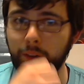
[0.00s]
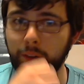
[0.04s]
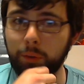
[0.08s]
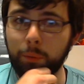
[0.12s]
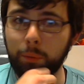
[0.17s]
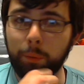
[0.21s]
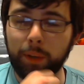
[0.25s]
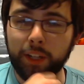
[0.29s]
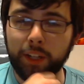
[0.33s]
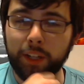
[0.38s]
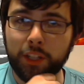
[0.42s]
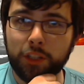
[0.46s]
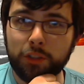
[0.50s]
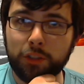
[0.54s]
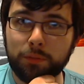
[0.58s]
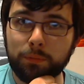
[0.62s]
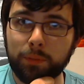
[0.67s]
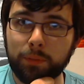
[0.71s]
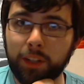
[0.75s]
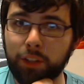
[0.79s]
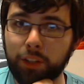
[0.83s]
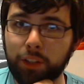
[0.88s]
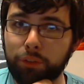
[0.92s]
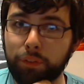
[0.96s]
which
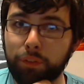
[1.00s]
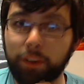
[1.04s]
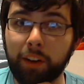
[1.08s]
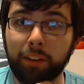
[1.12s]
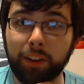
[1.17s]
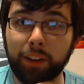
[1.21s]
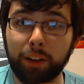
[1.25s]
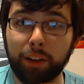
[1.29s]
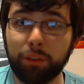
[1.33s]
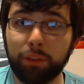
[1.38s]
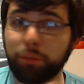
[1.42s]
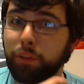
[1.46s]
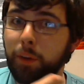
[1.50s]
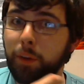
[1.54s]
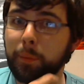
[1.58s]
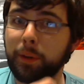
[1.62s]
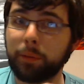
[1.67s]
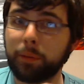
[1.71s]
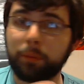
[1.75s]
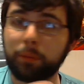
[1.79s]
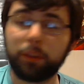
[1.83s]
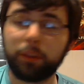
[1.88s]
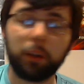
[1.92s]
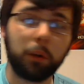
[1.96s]
is fair enough. I
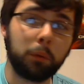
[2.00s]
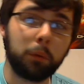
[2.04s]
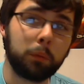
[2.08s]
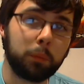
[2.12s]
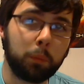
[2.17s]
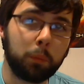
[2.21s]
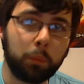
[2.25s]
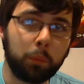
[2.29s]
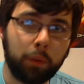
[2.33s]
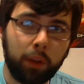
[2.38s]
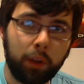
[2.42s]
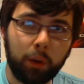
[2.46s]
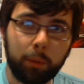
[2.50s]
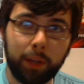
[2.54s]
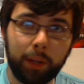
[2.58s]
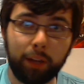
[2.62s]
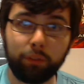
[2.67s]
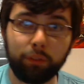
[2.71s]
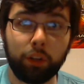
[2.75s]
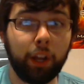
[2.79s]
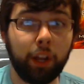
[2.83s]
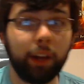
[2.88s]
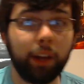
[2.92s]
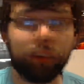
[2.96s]
mean, you know, we
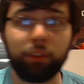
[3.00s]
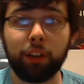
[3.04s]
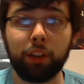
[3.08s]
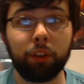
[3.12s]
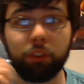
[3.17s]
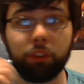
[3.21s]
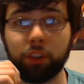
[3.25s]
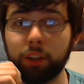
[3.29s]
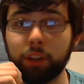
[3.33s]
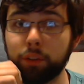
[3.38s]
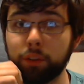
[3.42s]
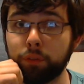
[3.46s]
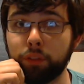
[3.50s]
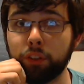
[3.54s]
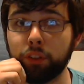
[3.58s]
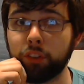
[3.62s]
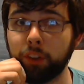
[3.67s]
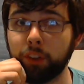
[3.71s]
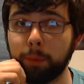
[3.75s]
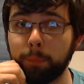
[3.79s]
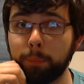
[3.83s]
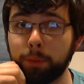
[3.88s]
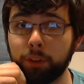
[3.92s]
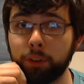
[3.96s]
have lives outside of the
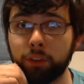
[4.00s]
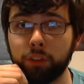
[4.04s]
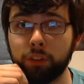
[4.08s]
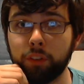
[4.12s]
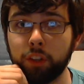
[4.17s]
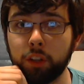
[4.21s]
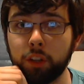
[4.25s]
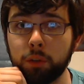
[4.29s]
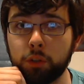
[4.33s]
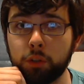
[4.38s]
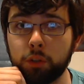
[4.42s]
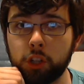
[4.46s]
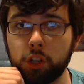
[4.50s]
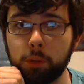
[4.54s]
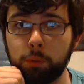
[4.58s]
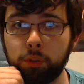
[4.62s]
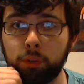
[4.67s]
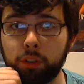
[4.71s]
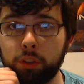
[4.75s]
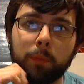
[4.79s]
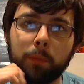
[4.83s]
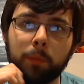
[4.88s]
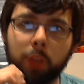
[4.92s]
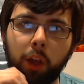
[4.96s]
Tumblrs and the
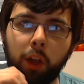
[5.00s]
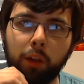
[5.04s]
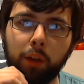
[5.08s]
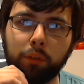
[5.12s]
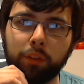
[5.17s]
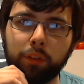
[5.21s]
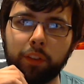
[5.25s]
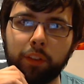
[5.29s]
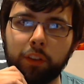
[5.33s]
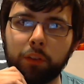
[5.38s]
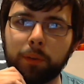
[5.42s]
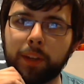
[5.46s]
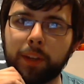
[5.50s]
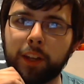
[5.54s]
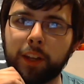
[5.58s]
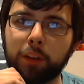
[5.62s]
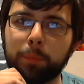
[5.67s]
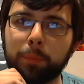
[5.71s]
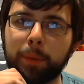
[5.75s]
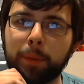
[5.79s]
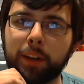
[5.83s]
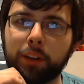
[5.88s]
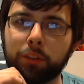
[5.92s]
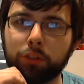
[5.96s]
YouTubes. Hopefully this will get
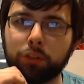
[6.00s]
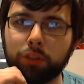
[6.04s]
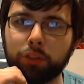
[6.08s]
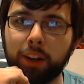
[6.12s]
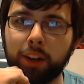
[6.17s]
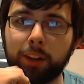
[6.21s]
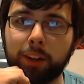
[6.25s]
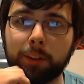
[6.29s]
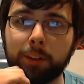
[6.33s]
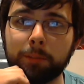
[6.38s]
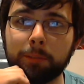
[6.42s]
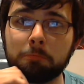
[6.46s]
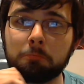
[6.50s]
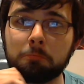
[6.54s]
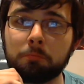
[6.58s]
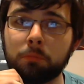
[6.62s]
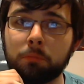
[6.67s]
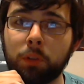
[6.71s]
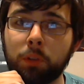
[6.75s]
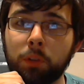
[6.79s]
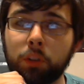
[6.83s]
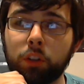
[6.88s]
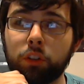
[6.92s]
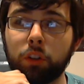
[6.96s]
us back on track.
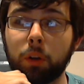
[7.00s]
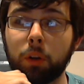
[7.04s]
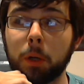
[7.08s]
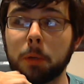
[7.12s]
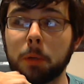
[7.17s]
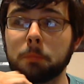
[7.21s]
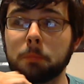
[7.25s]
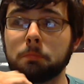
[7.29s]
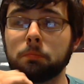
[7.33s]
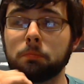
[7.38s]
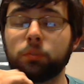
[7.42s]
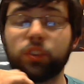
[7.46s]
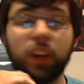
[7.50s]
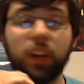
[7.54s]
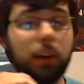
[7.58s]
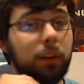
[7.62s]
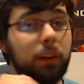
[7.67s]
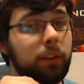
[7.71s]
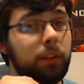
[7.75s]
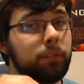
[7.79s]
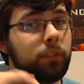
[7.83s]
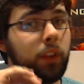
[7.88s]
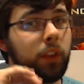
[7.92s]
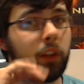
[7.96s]
So,
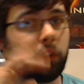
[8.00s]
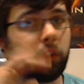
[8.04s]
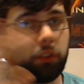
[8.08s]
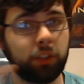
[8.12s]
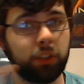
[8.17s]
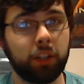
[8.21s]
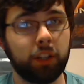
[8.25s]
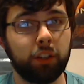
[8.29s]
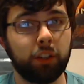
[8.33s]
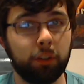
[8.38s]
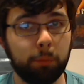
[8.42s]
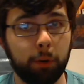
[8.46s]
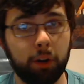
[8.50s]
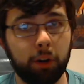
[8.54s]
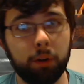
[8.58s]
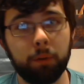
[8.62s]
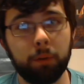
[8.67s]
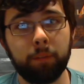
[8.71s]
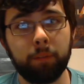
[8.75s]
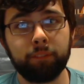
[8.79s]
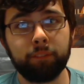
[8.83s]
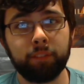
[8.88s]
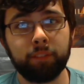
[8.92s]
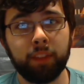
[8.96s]
Sarah, I'll see you
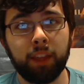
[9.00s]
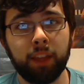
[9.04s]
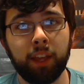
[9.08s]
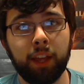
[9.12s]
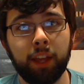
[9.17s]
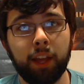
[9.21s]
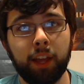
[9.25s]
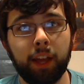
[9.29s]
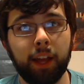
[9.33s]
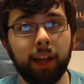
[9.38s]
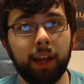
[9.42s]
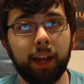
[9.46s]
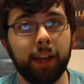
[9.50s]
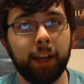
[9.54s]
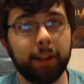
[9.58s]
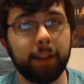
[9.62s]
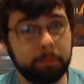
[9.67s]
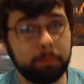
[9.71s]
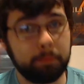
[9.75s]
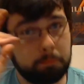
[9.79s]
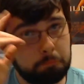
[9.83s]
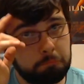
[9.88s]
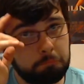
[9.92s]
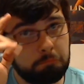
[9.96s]
tomorrow,
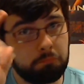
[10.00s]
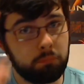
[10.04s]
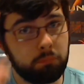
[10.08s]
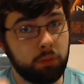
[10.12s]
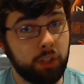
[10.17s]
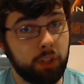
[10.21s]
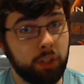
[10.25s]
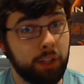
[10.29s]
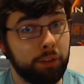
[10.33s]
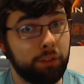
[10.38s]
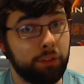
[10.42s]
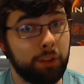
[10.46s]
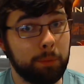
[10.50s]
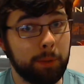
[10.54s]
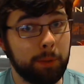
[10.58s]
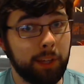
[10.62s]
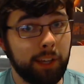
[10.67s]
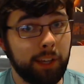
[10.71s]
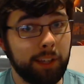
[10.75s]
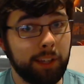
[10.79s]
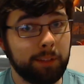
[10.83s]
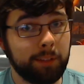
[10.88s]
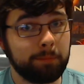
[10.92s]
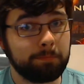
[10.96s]
and DFTBA.